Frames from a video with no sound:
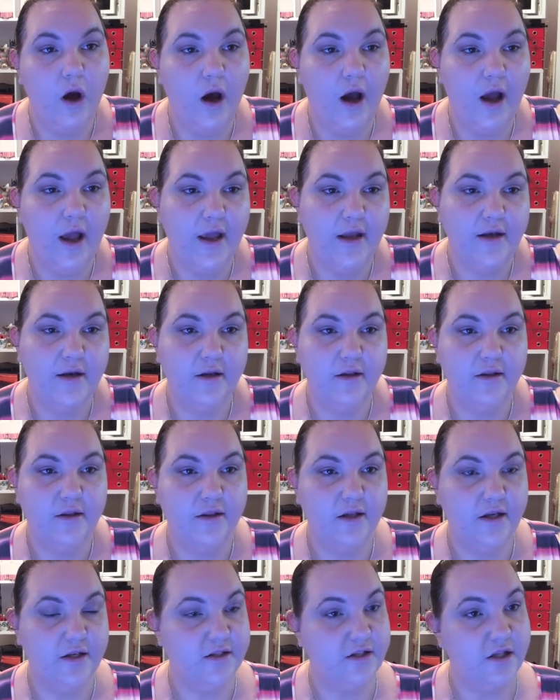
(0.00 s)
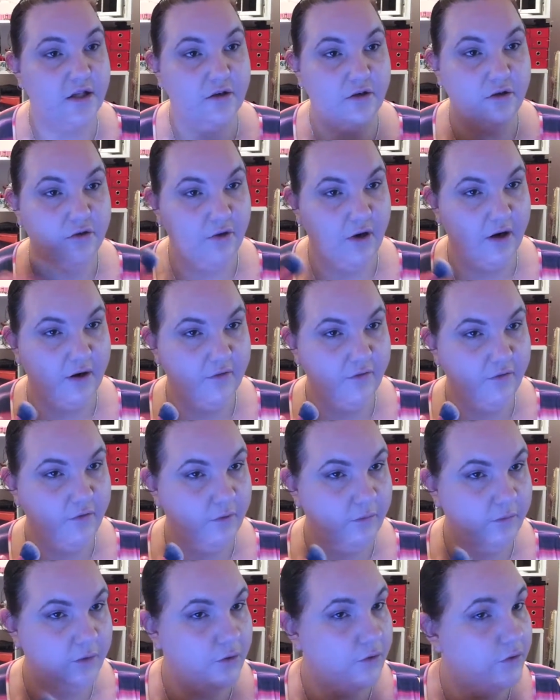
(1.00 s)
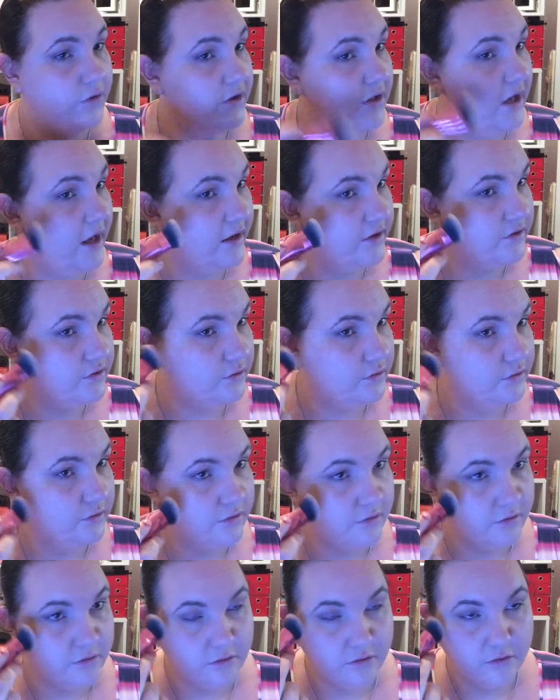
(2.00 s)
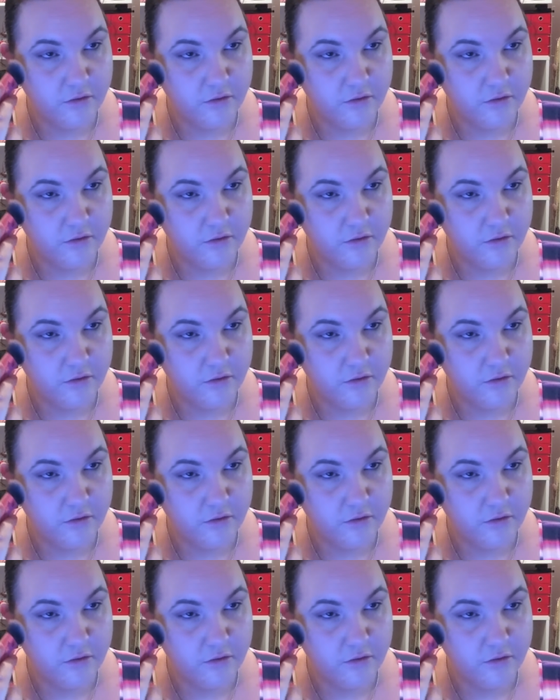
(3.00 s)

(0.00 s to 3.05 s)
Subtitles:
hide the things that detract from your natural